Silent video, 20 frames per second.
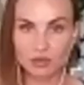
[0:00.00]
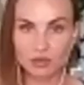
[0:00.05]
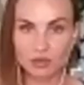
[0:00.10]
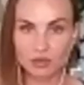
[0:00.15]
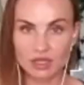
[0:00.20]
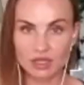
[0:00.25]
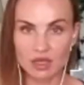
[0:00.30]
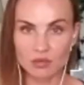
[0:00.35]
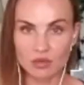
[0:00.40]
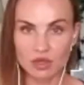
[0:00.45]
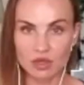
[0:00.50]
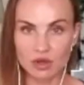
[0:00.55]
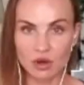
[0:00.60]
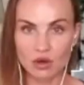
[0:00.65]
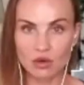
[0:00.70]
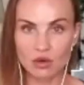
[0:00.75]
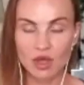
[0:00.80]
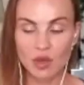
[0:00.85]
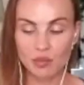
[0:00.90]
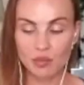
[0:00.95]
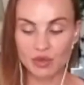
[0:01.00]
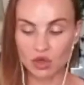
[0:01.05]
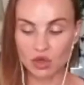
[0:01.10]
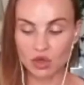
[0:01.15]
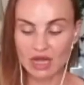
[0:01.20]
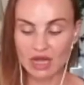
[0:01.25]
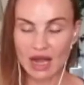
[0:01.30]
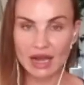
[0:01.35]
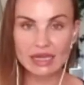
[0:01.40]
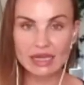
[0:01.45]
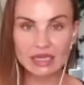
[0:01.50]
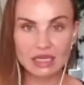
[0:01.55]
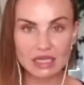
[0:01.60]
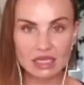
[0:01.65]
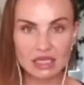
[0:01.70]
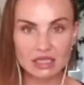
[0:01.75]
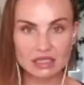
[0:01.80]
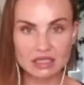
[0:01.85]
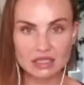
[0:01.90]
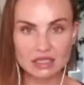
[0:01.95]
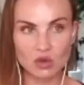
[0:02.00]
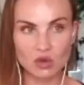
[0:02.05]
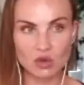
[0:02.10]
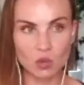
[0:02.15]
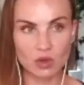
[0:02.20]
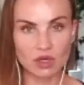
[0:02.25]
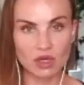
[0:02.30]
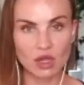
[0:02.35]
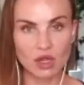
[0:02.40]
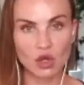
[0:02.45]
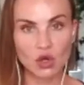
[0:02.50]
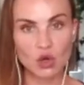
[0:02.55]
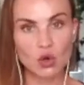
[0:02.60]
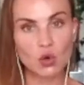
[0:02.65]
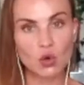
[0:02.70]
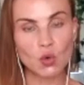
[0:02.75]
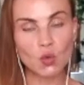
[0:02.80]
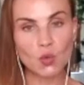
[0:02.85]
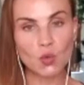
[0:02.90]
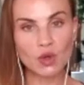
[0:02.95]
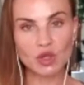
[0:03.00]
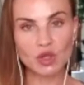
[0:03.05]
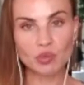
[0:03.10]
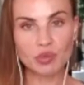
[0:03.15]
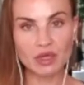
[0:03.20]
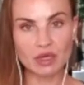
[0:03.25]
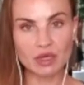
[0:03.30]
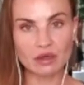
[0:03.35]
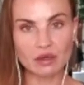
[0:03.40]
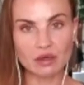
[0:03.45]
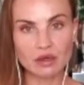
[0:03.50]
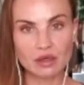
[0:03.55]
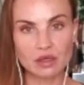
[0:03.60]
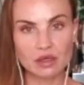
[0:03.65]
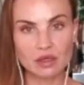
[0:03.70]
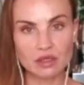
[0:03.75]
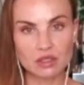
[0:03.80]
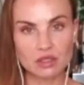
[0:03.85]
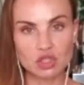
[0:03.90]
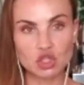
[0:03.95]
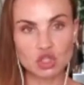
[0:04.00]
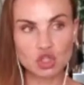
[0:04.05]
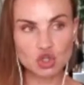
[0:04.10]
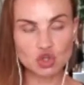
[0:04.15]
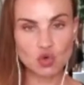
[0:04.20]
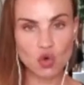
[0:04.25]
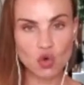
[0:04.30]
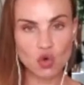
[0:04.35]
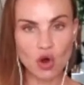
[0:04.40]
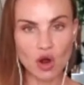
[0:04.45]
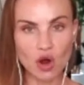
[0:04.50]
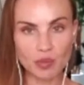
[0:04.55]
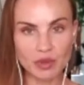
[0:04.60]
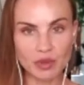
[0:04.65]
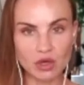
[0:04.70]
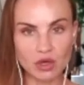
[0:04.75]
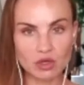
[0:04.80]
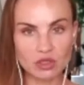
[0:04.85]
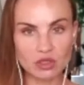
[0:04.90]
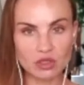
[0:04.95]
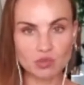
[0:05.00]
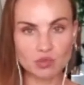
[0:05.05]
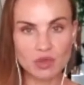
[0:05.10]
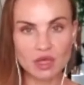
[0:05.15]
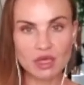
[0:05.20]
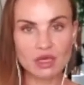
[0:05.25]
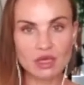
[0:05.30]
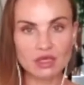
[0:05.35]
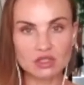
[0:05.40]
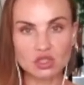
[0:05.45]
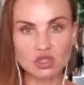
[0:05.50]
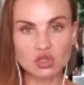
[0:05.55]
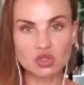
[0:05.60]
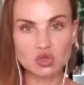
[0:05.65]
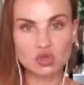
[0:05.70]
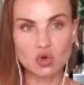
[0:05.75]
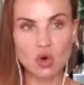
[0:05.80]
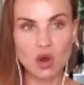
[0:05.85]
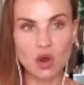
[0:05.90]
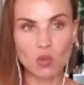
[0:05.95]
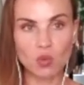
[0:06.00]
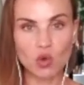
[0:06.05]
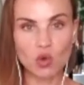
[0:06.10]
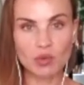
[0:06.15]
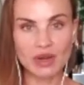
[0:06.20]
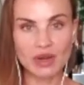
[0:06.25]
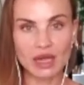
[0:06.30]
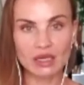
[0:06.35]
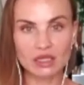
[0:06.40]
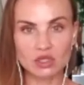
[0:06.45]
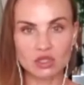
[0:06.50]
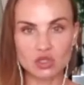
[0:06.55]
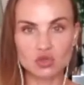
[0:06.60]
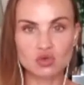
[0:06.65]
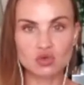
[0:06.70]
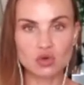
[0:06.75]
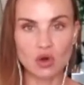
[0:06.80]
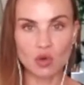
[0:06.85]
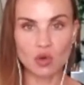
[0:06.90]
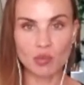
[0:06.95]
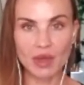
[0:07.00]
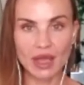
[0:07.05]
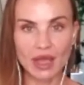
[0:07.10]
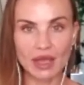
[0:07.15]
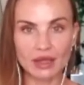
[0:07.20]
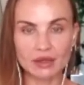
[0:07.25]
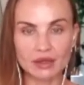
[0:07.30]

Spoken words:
him, because I needed someone who will be strong, because me as a strong woman, I need a strong man,